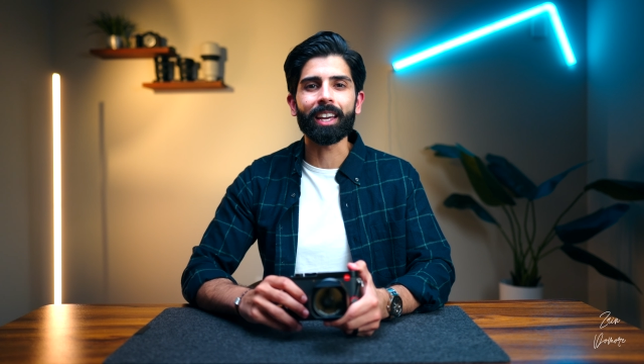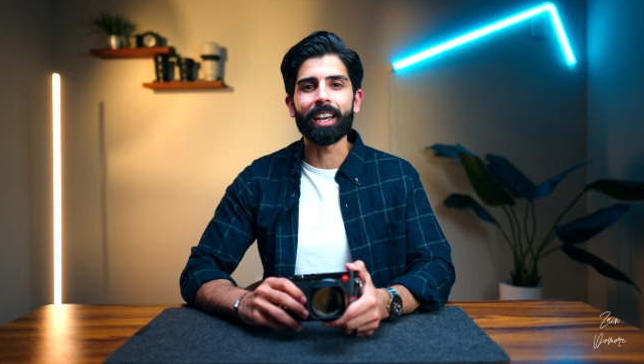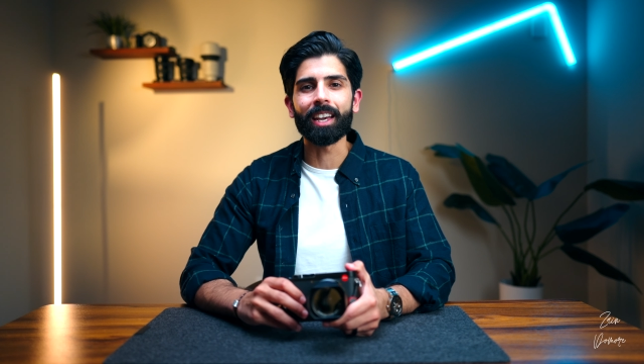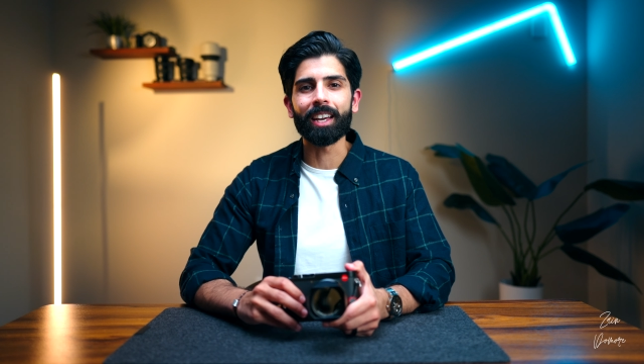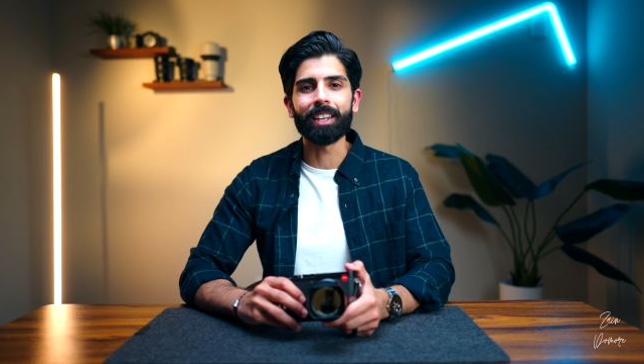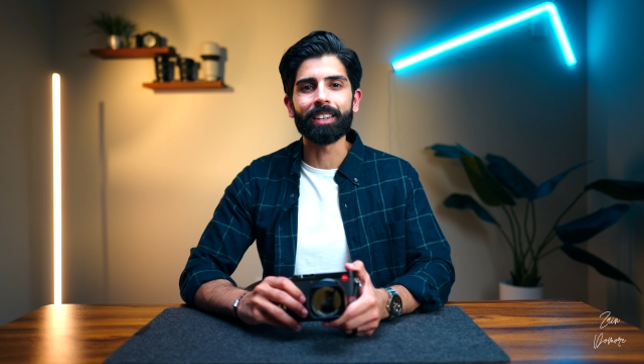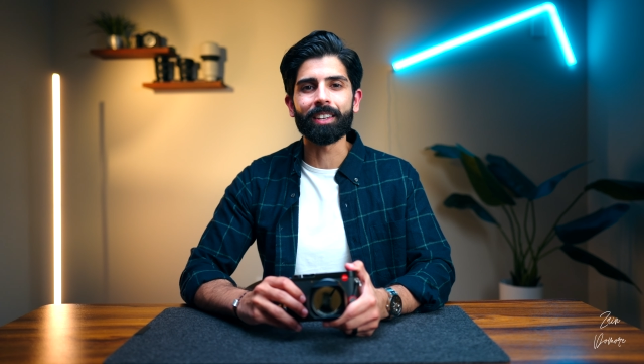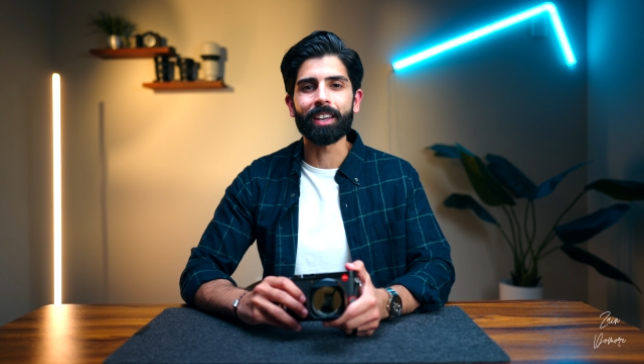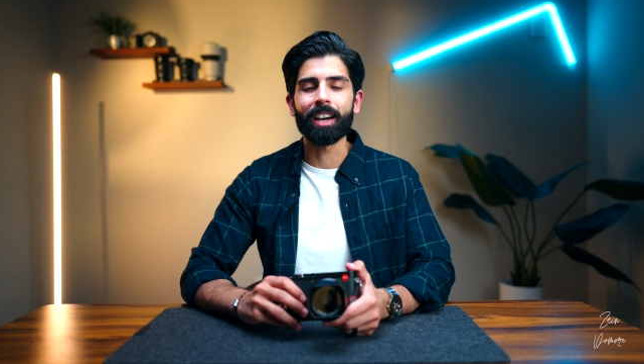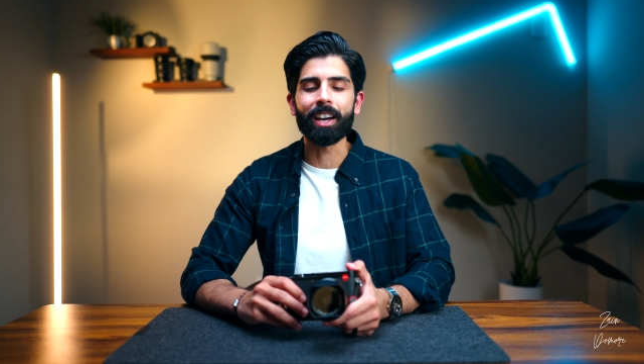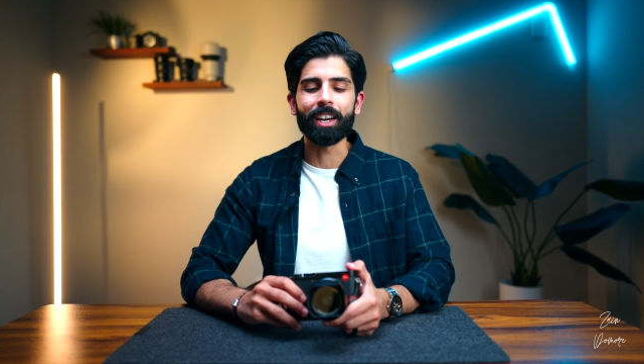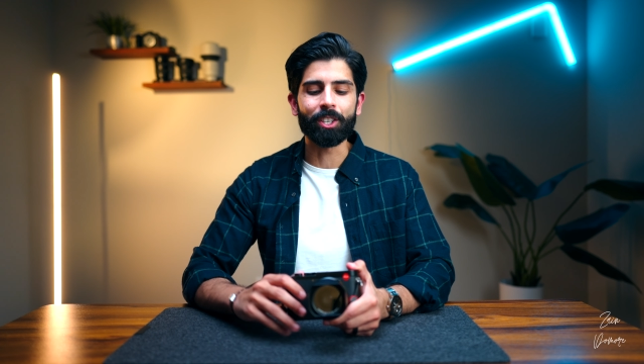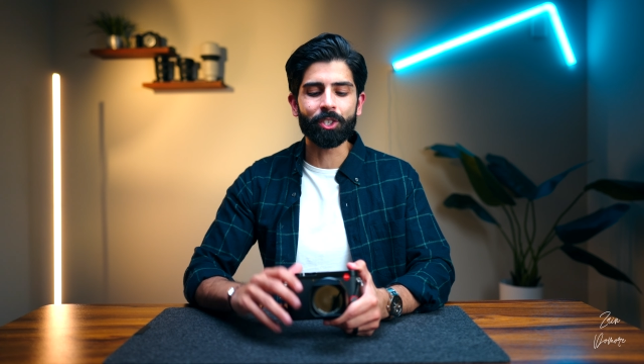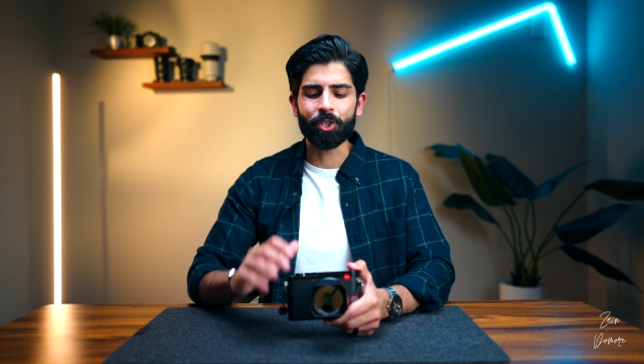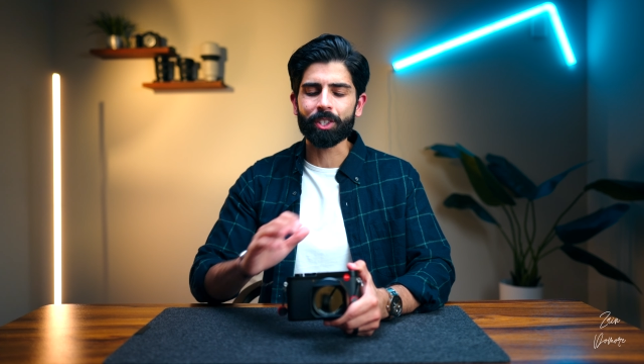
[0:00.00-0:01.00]
and
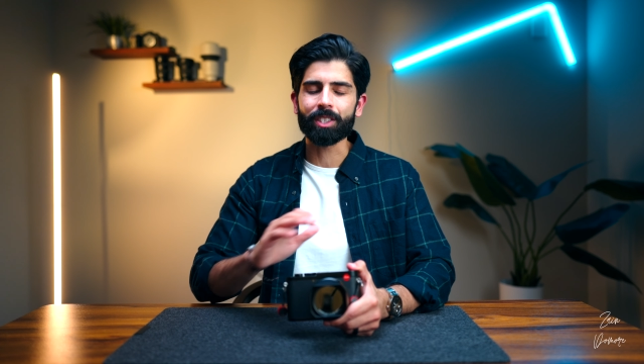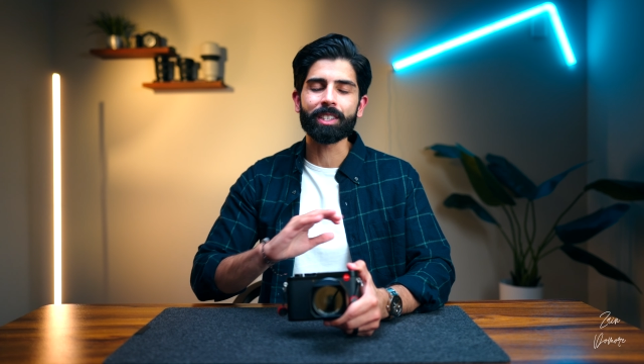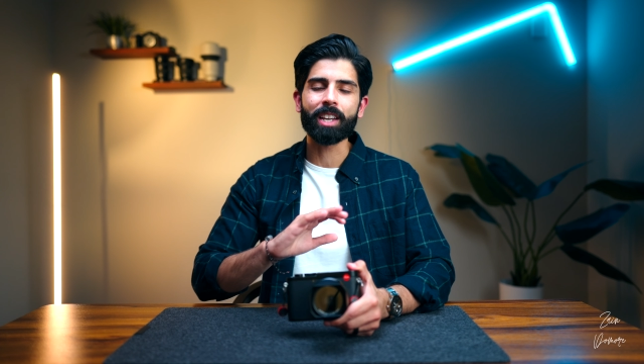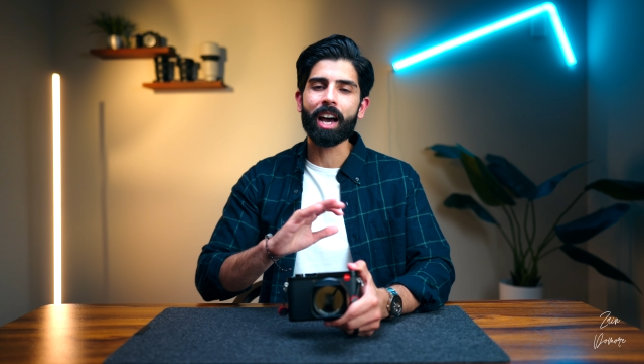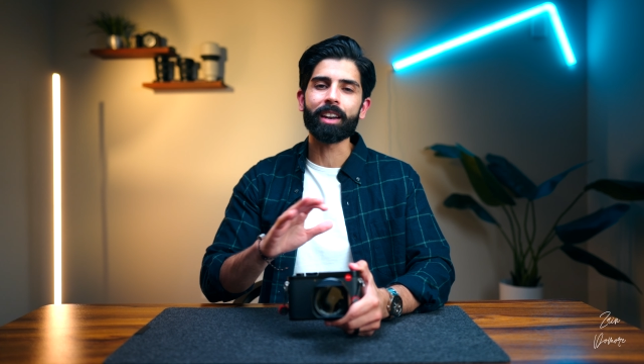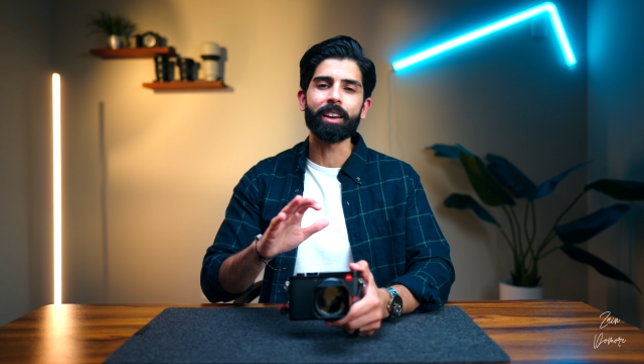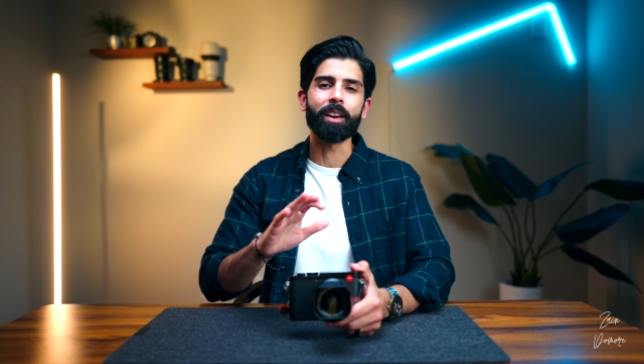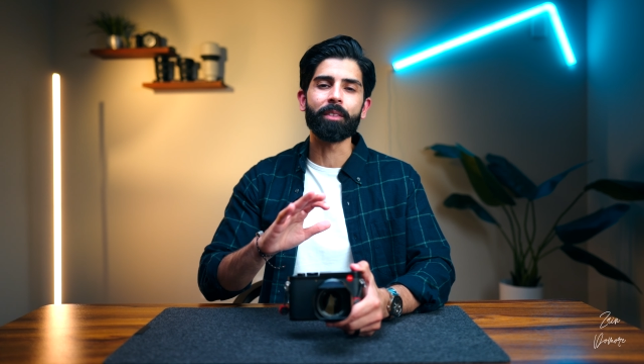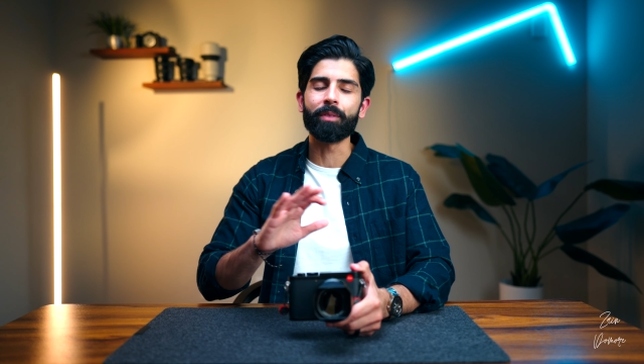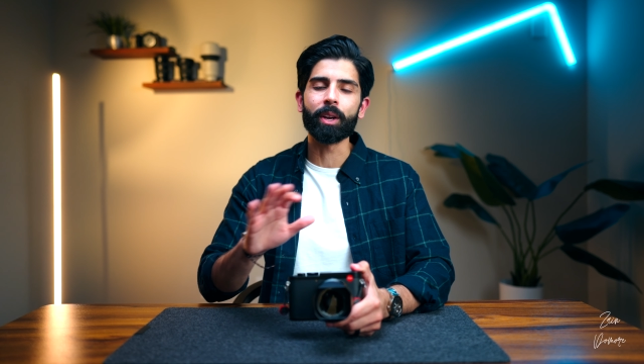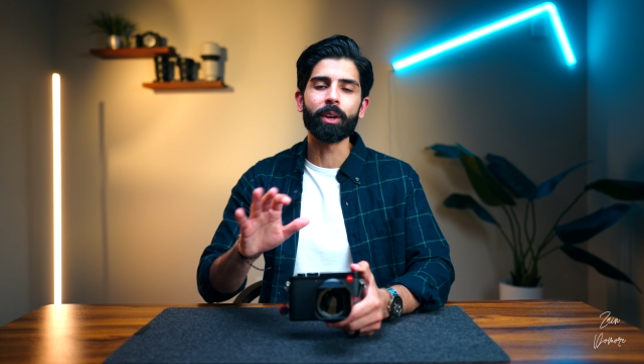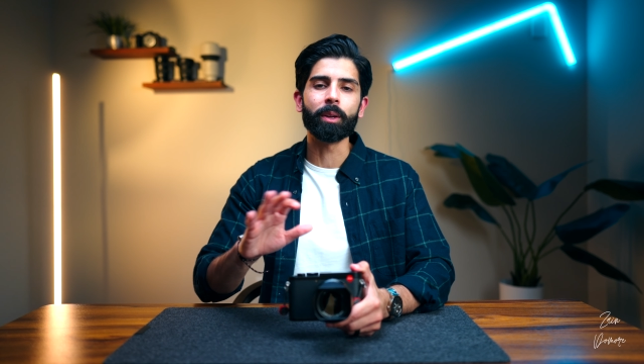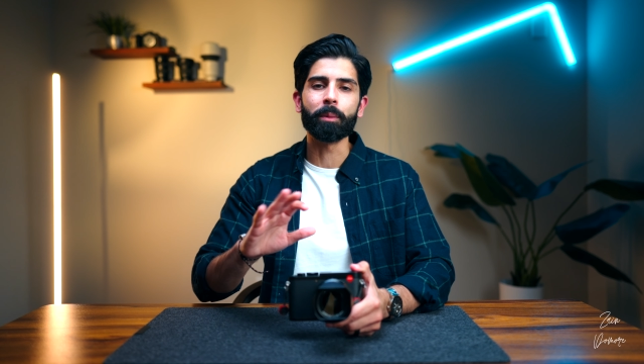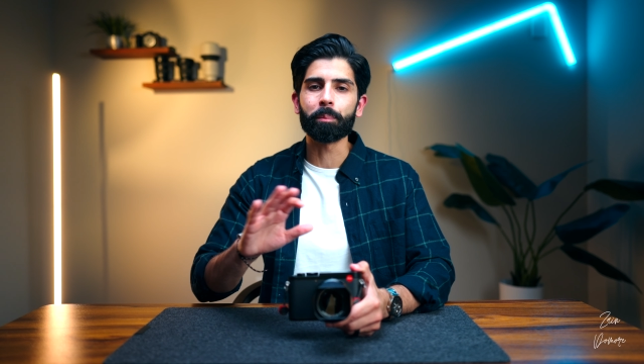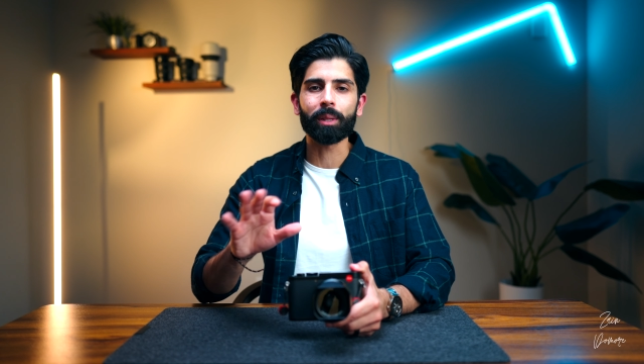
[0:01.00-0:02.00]
it's just not a
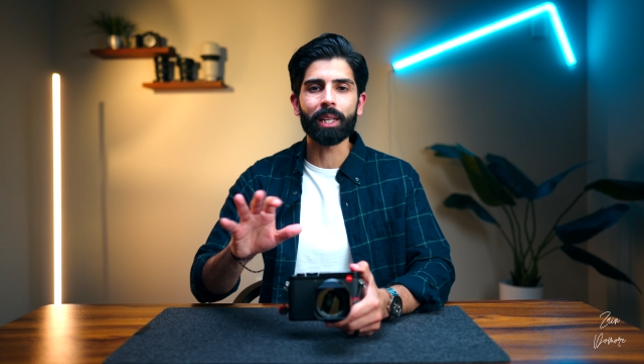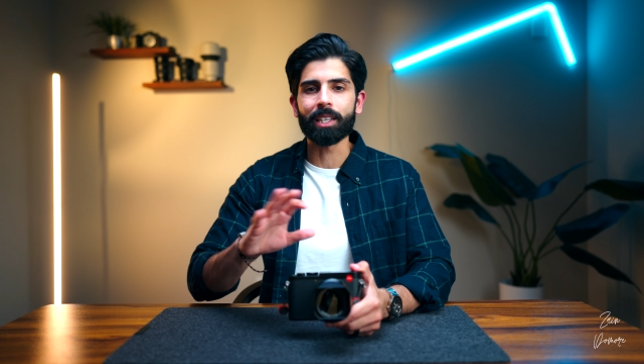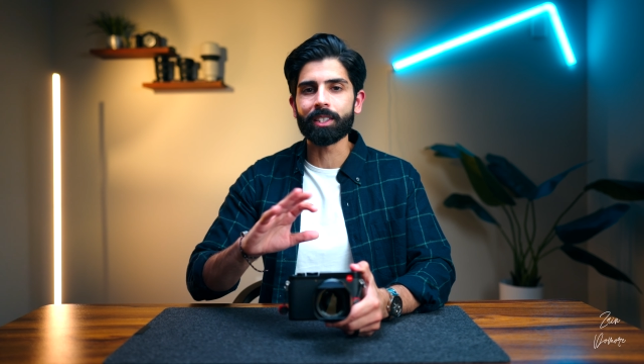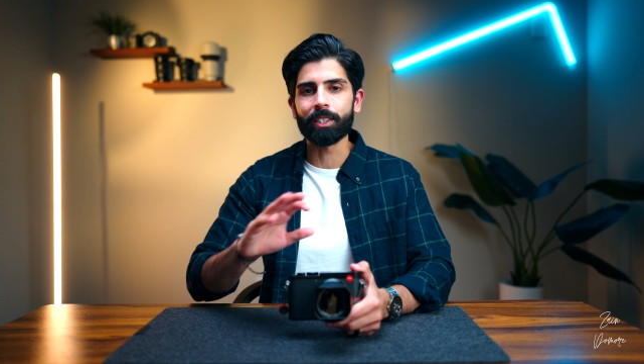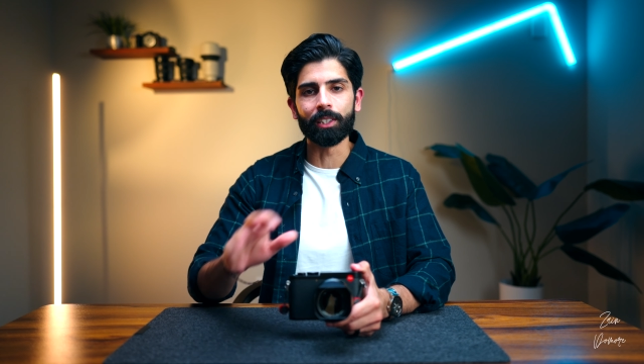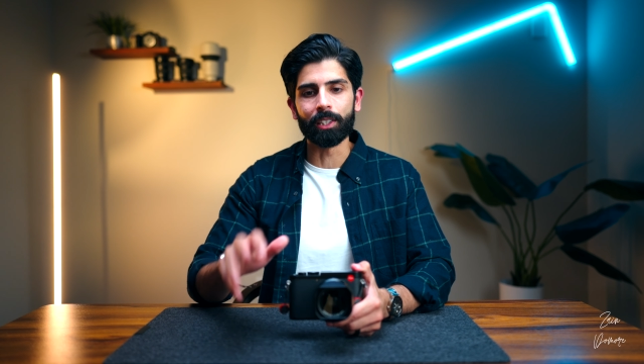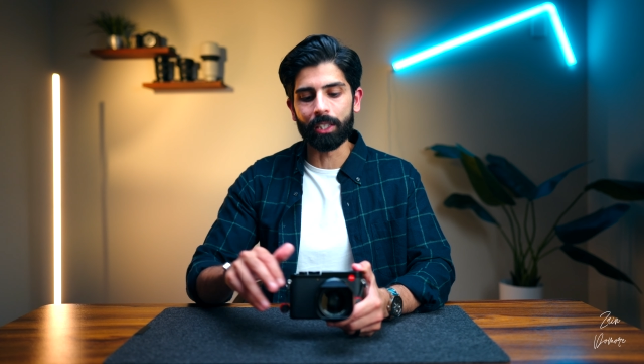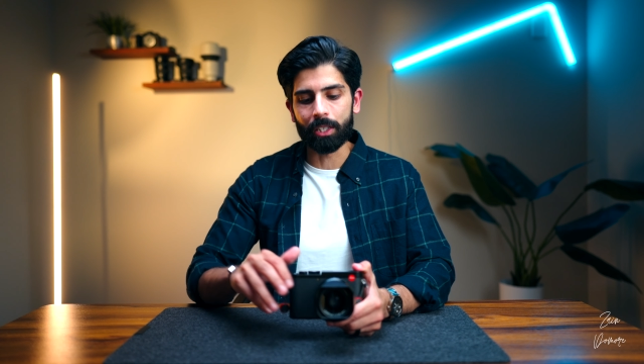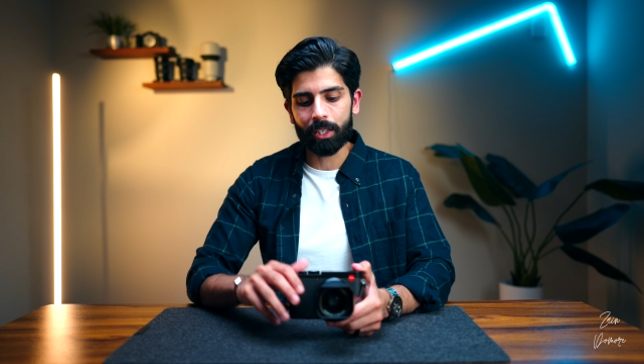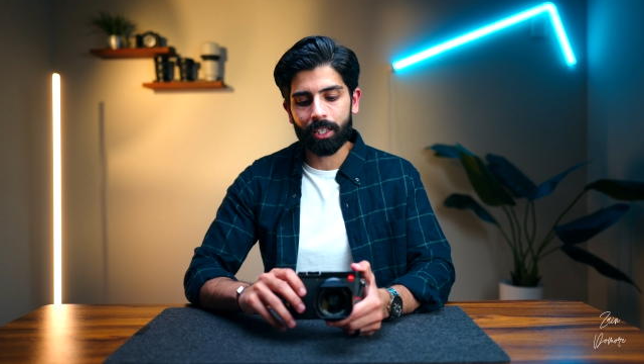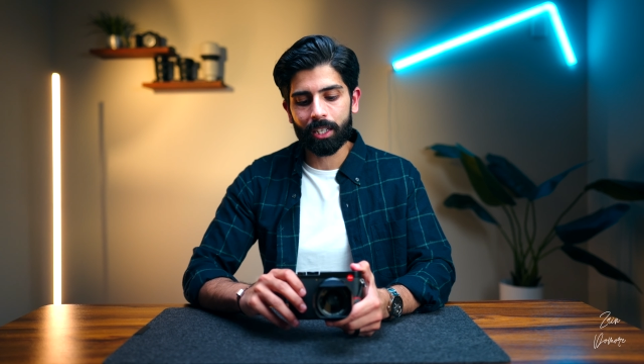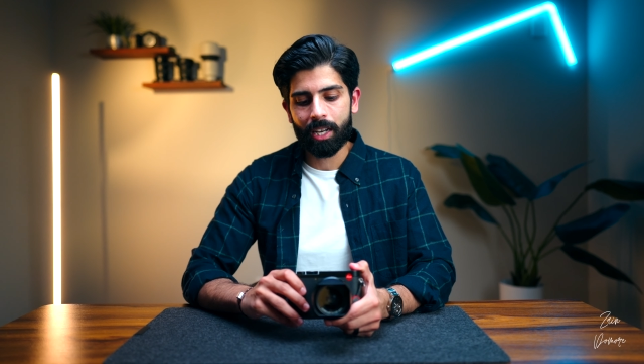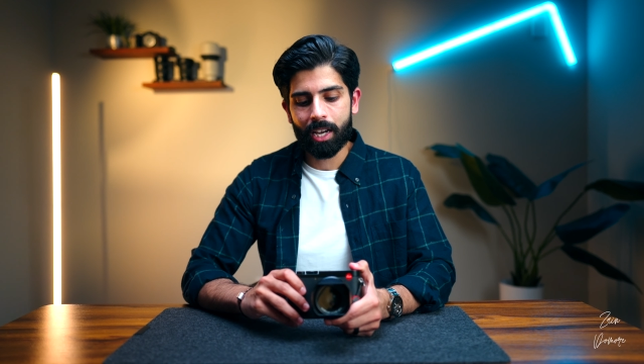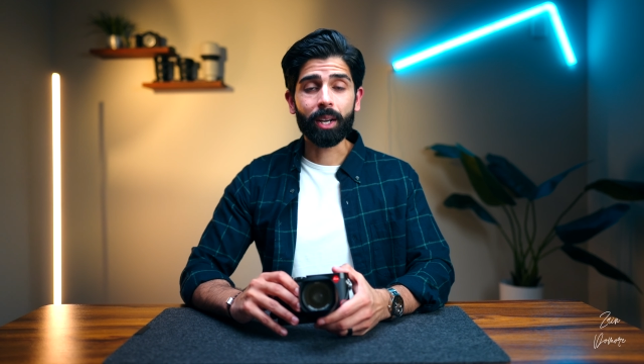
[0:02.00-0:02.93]
very pleasant look.